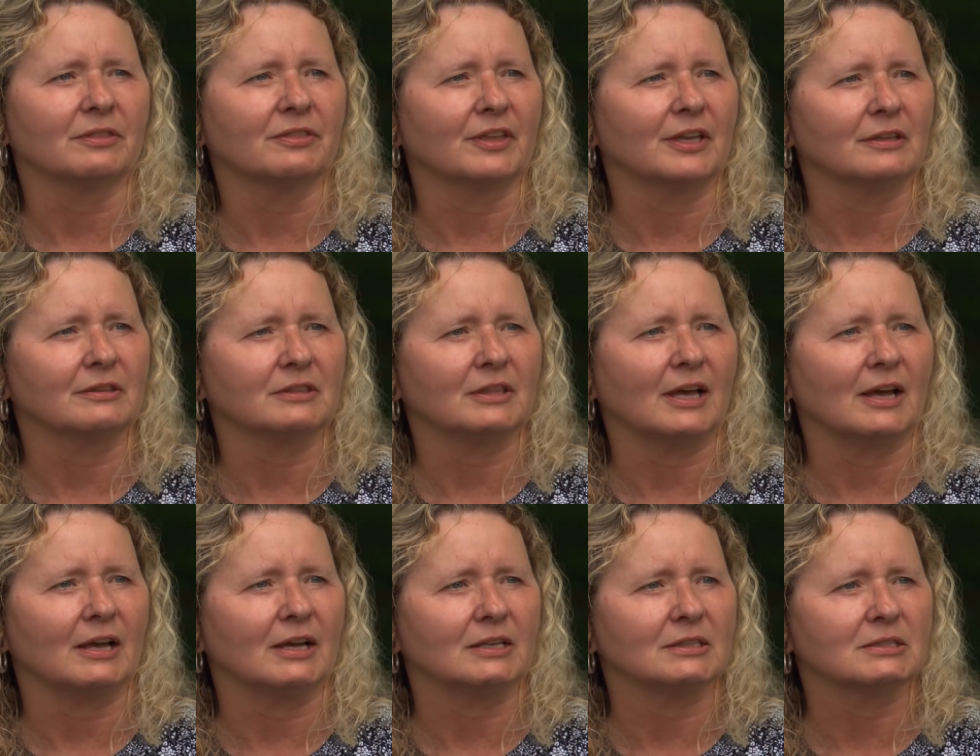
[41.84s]
think
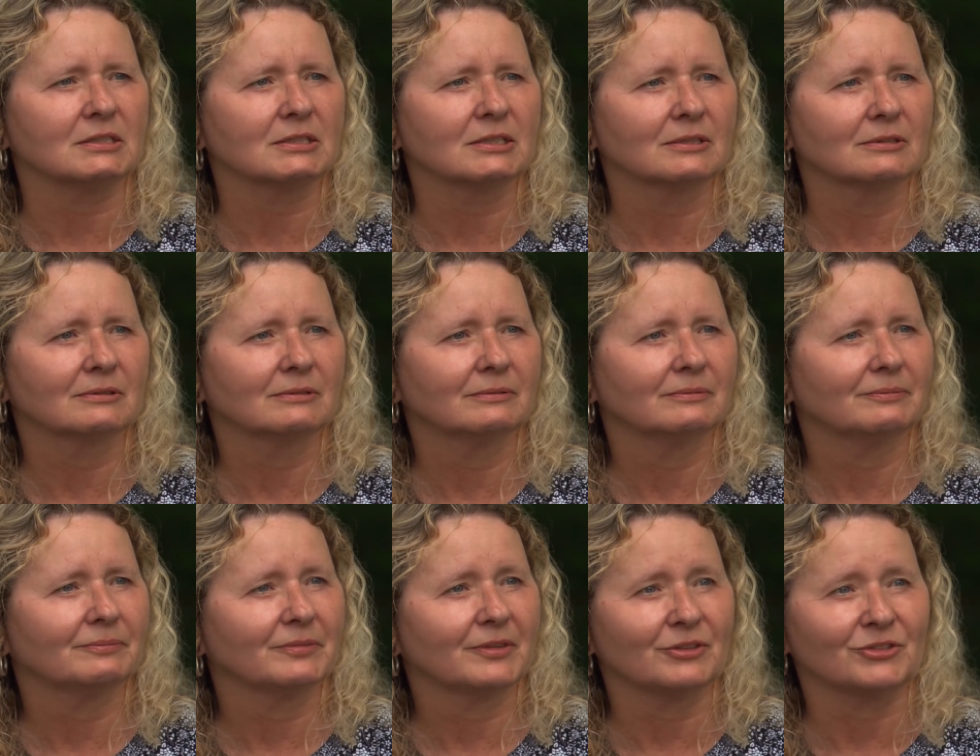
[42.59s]
that
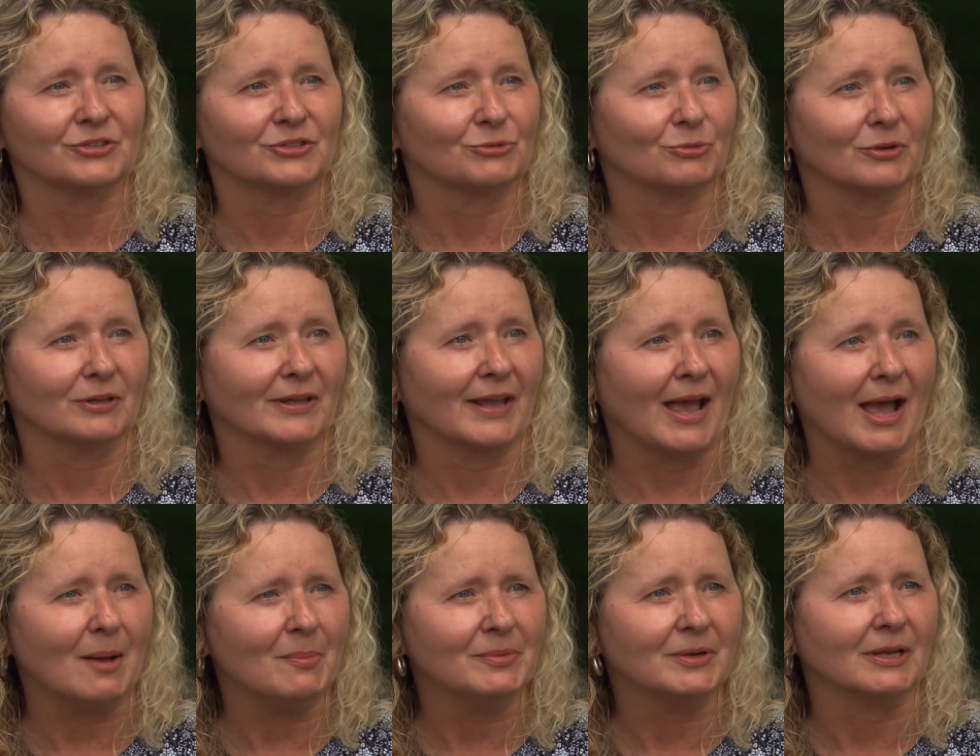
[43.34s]
this is really
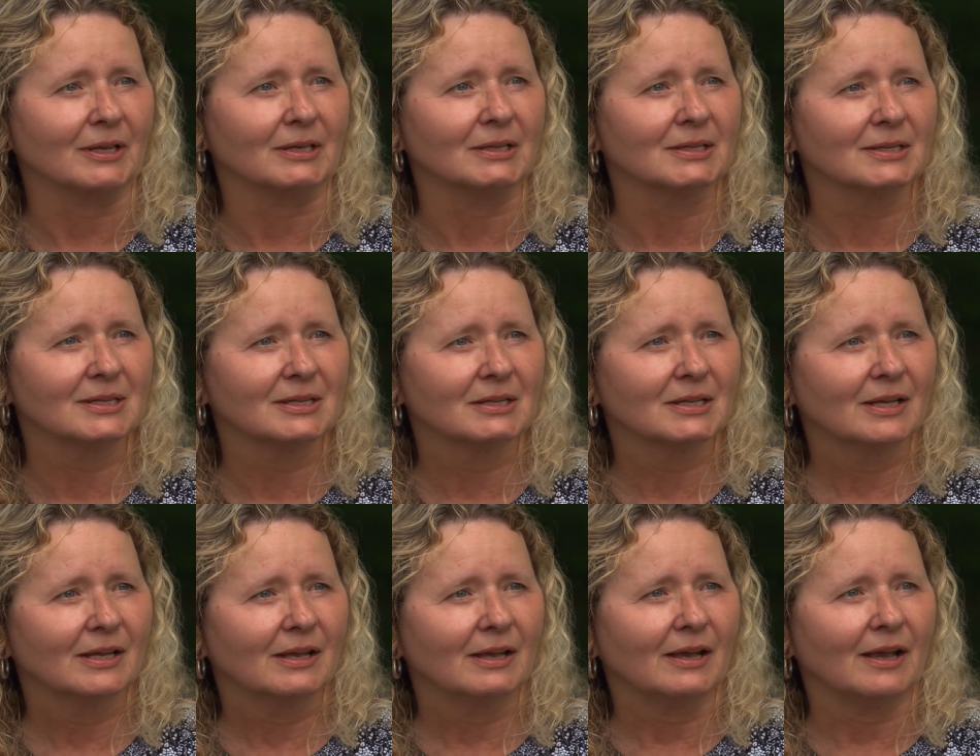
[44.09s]
happening.
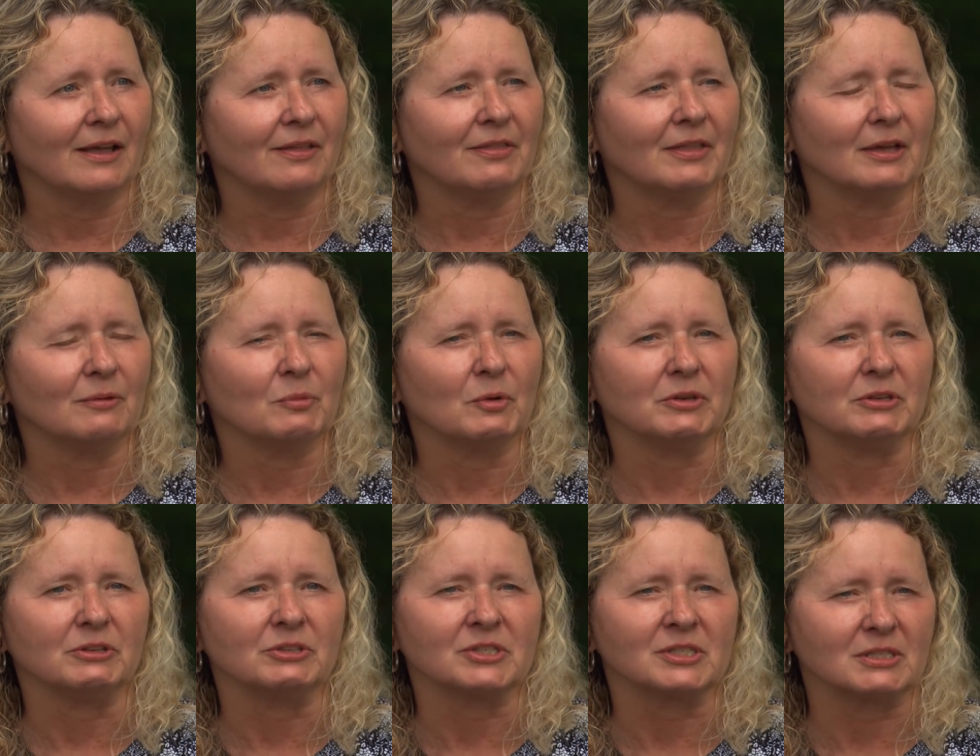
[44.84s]
And then
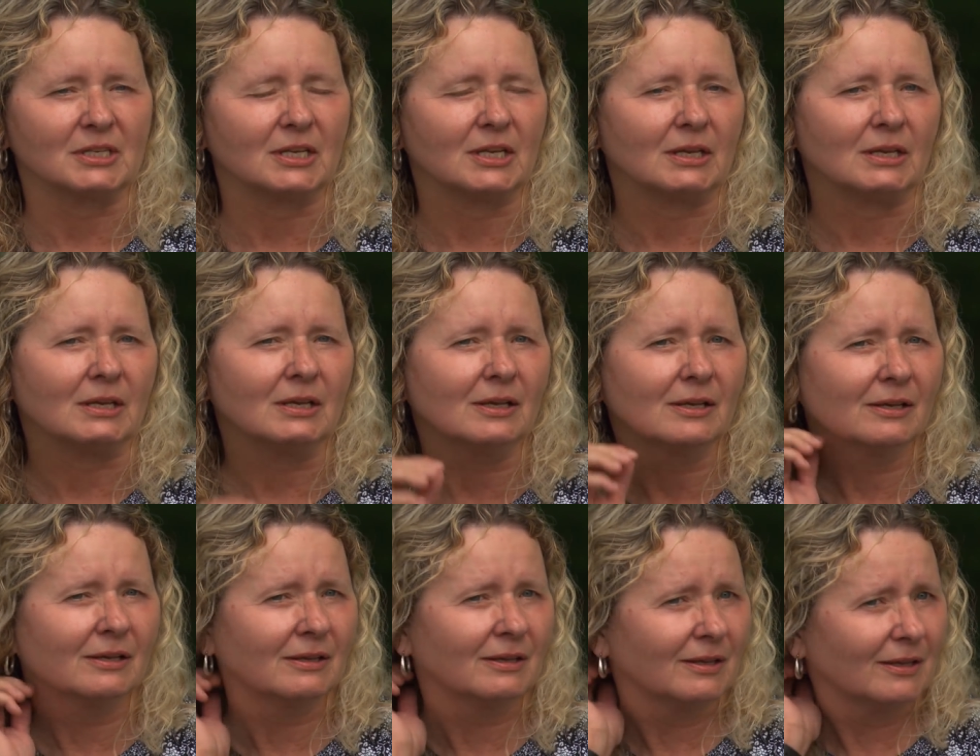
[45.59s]
when you see
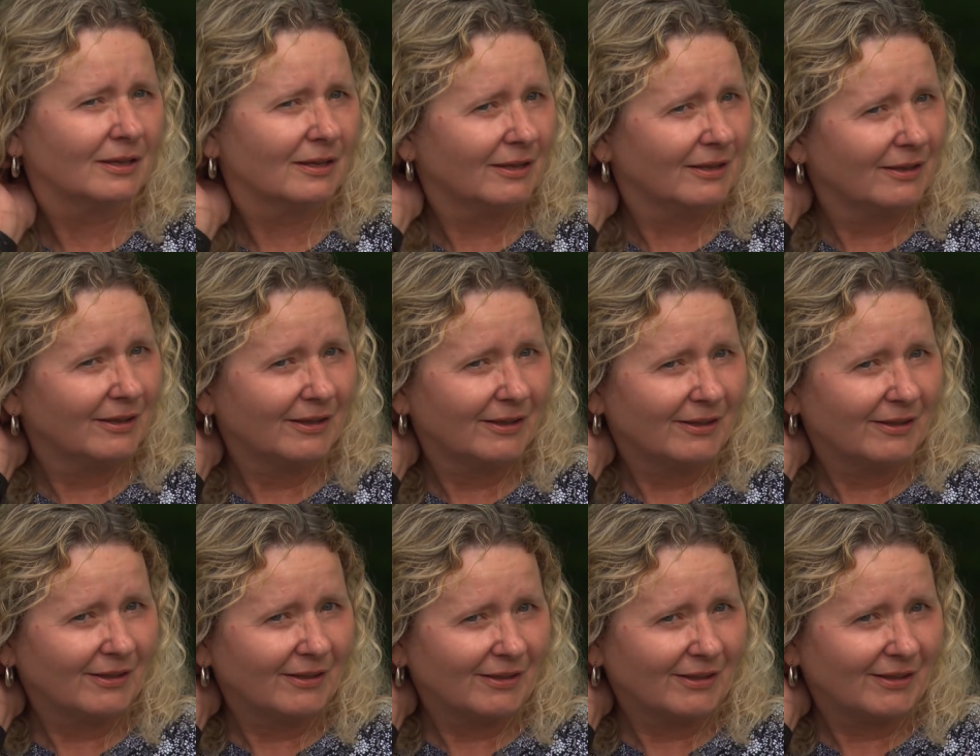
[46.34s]

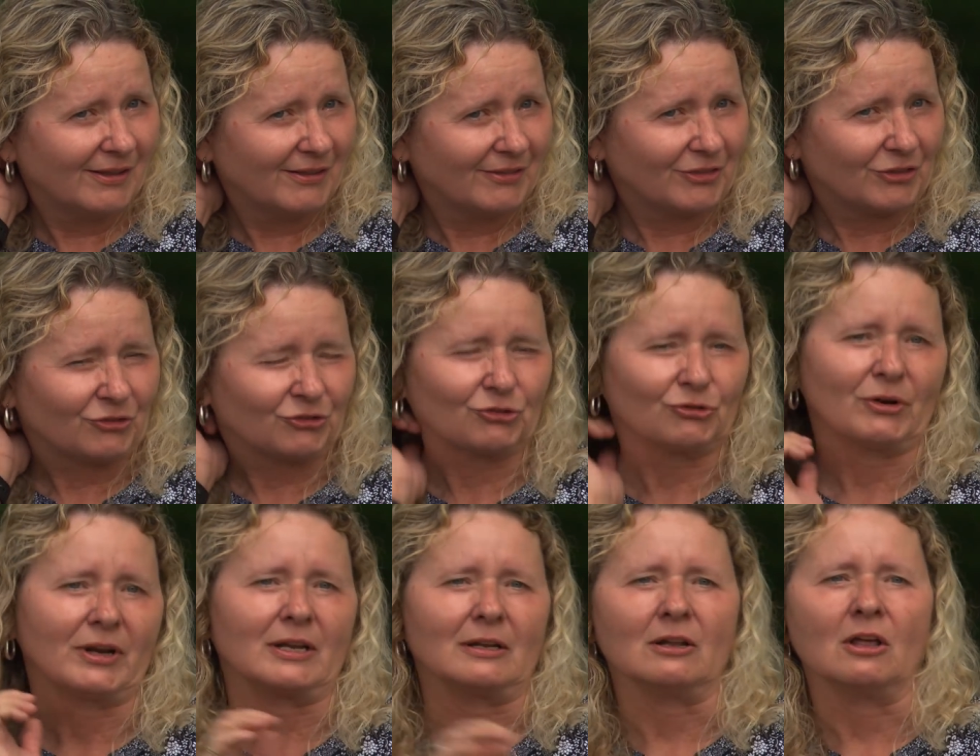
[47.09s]
the
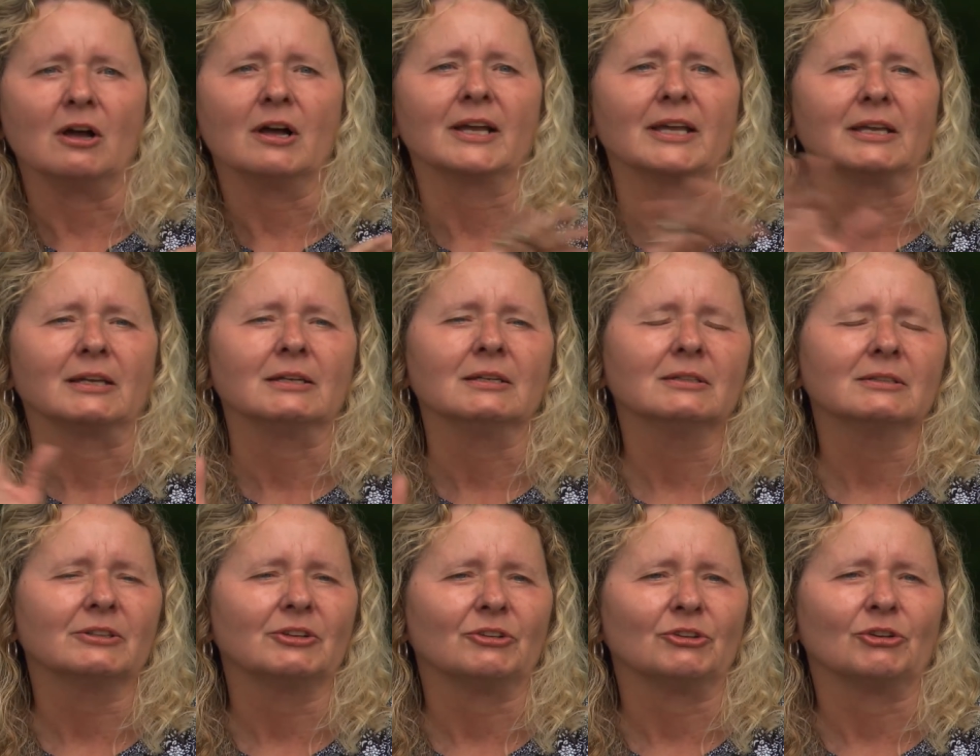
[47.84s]
straight
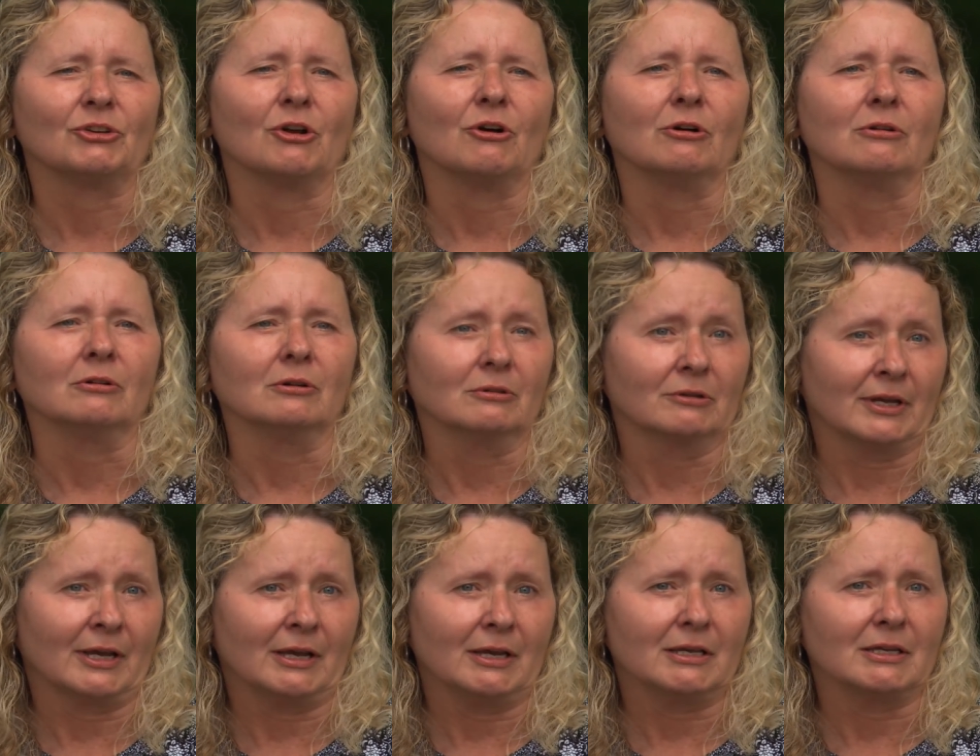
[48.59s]
line, you go,
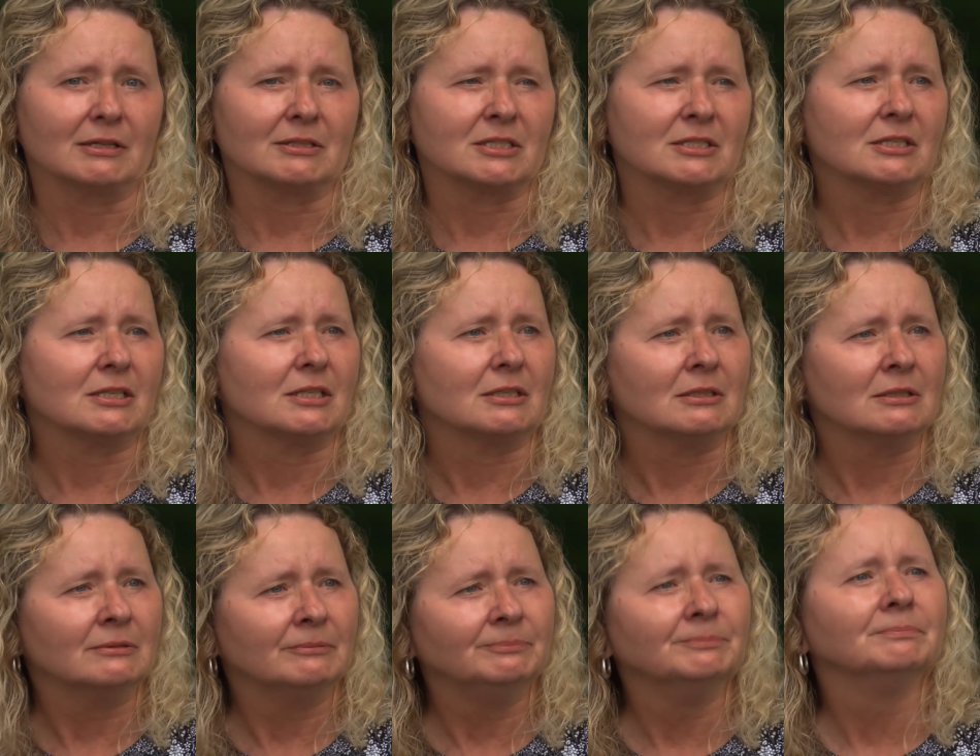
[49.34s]
okay, it
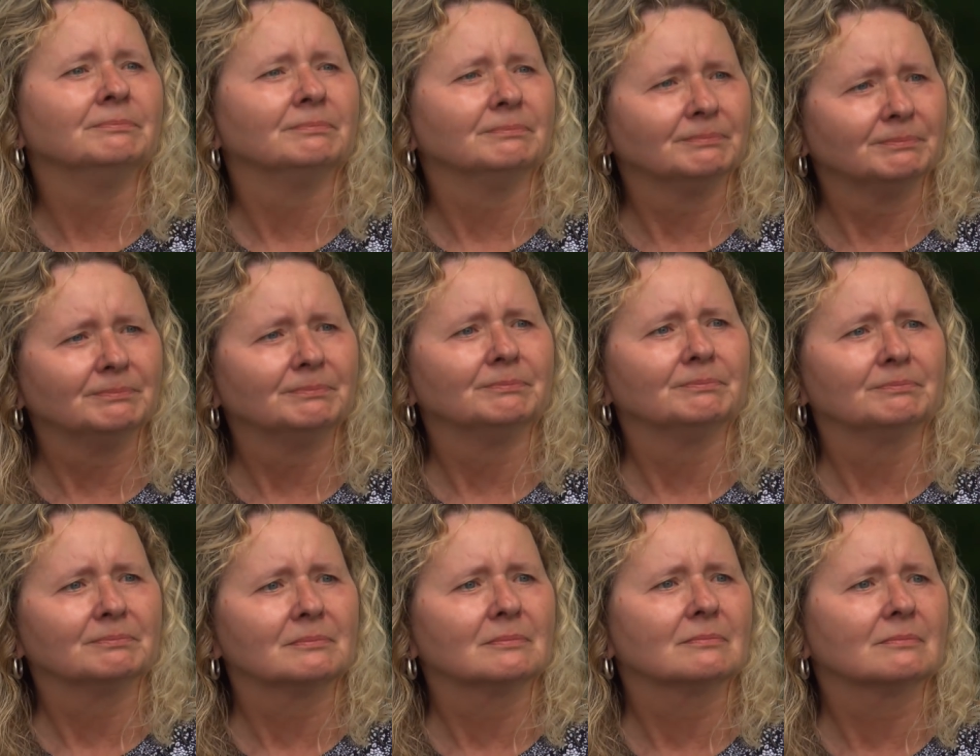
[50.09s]
did.
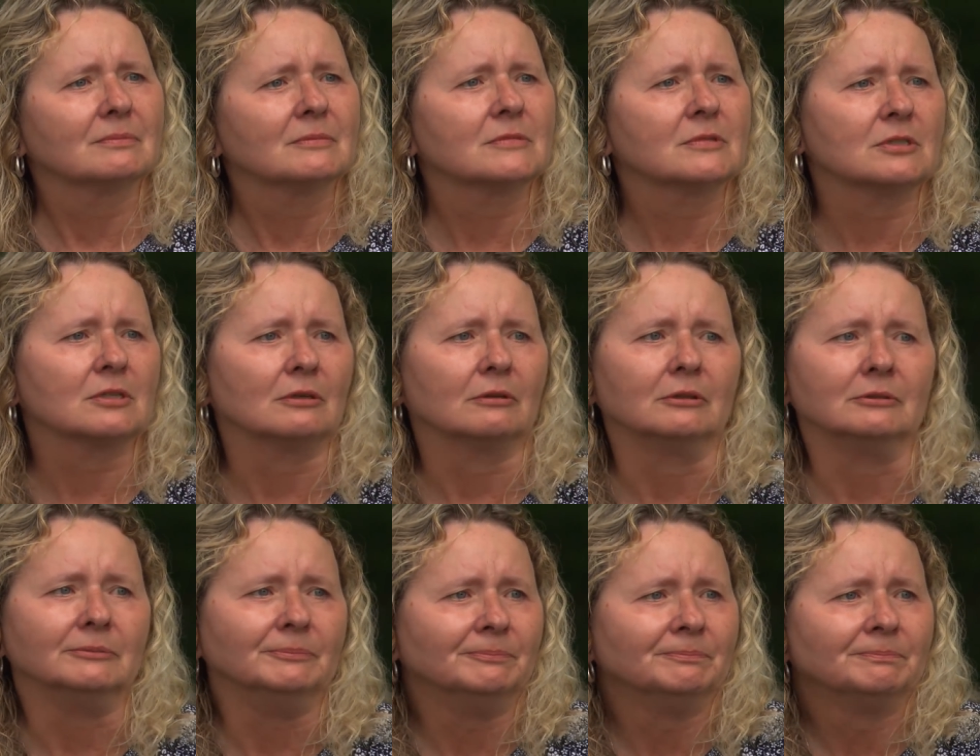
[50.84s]
So.